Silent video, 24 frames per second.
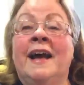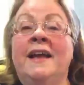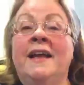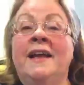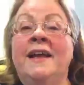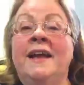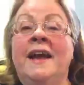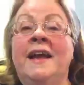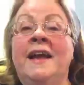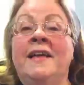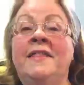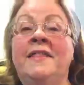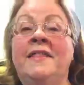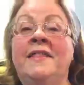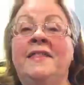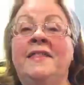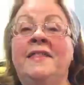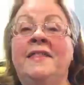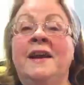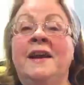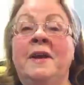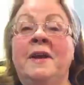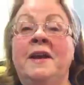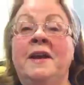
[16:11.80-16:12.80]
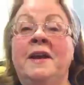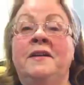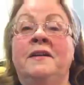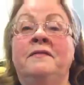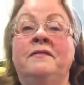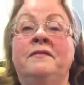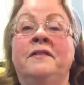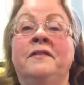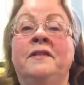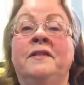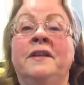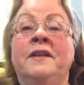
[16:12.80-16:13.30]
yeah, I think I made enough
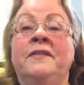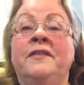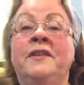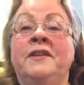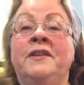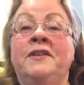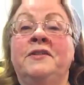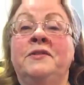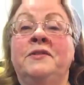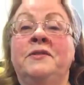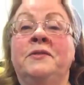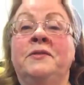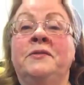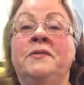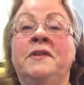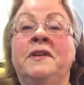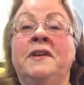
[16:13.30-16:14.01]
for all of you, too.